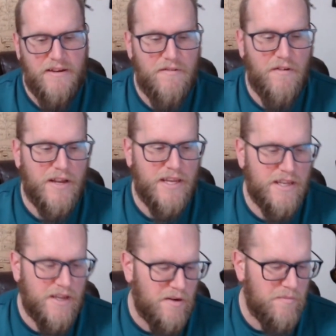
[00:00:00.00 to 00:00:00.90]
Foggy
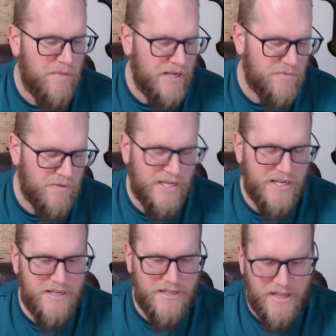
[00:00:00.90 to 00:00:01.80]
and Karen Page. We'll get
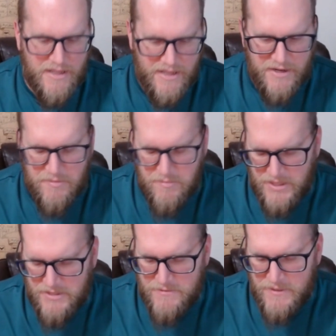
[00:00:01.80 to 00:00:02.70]
into that later,
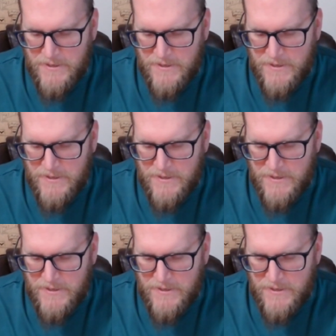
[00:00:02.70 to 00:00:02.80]
but